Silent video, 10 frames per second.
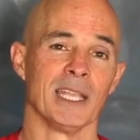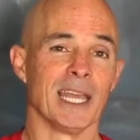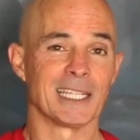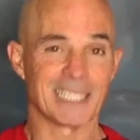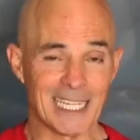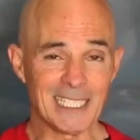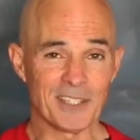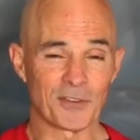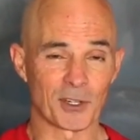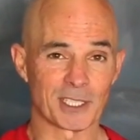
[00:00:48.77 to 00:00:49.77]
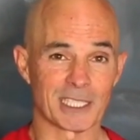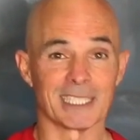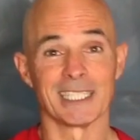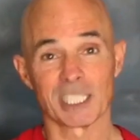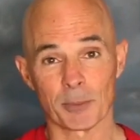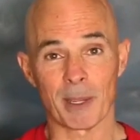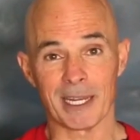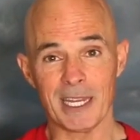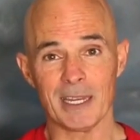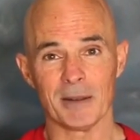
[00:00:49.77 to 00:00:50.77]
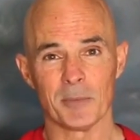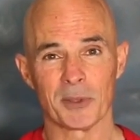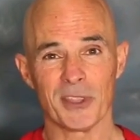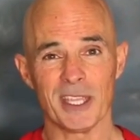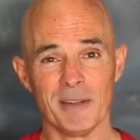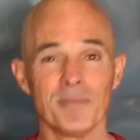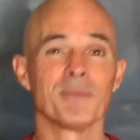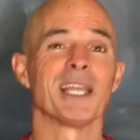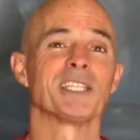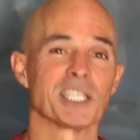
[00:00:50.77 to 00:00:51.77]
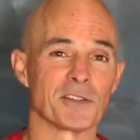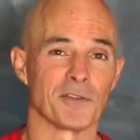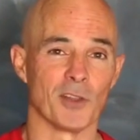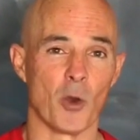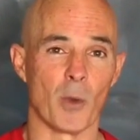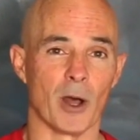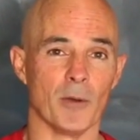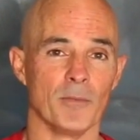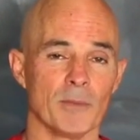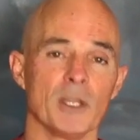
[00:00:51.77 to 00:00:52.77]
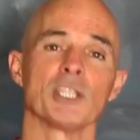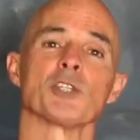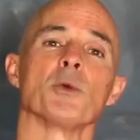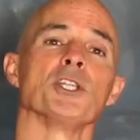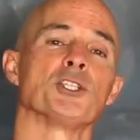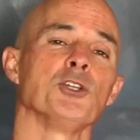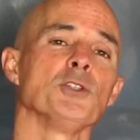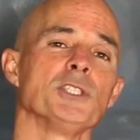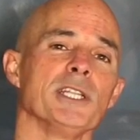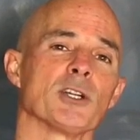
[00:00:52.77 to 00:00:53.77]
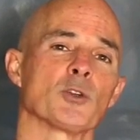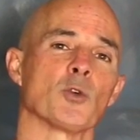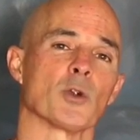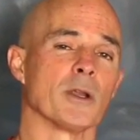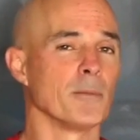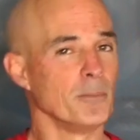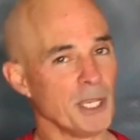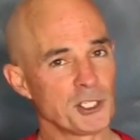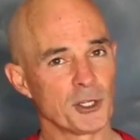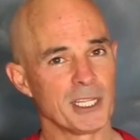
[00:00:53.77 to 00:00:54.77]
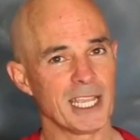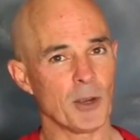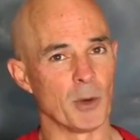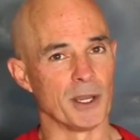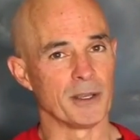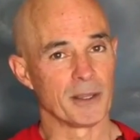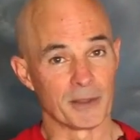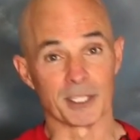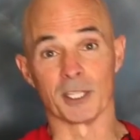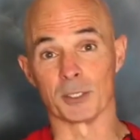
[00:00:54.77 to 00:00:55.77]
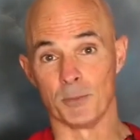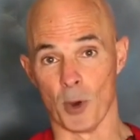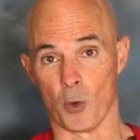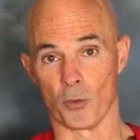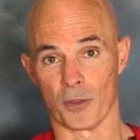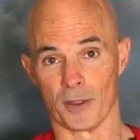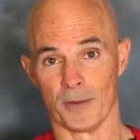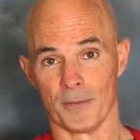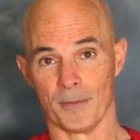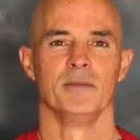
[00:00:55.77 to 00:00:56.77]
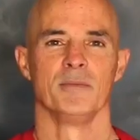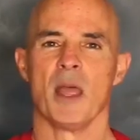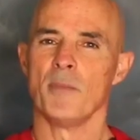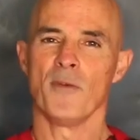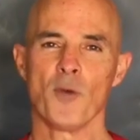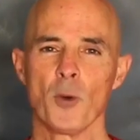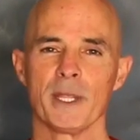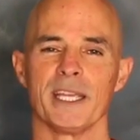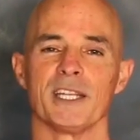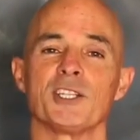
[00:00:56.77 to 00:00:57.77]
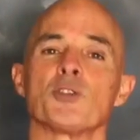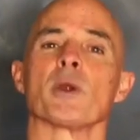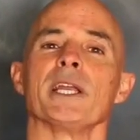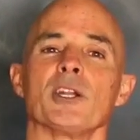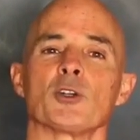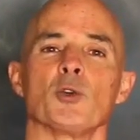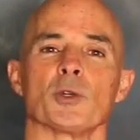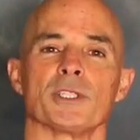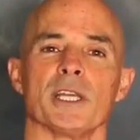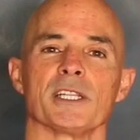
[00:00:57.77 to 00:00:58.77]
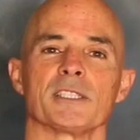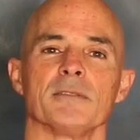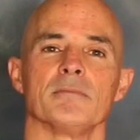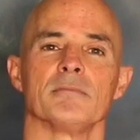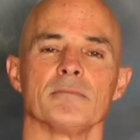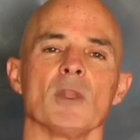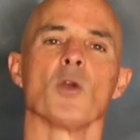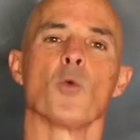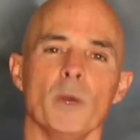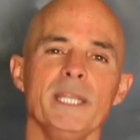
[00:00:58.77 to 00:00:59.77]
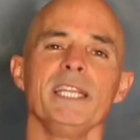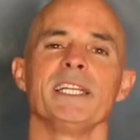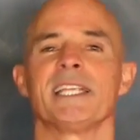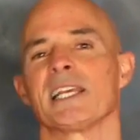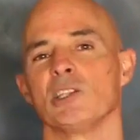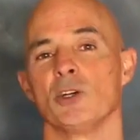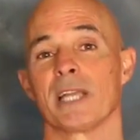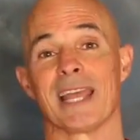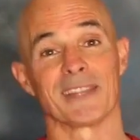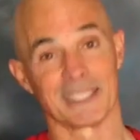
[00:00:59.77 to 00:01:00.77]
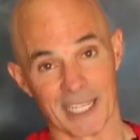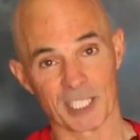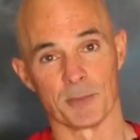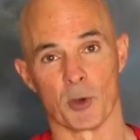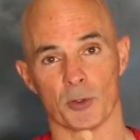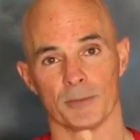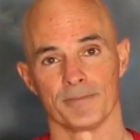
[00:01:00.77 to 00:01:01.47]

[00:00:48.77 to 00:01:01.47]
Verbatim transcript: And it's easy for it to dissipate heat, but then it doesn't flow well. So when you choose an intercooler, make sure you get one that does both. Before we get to our intercooler test, we need to take a look at the test motor.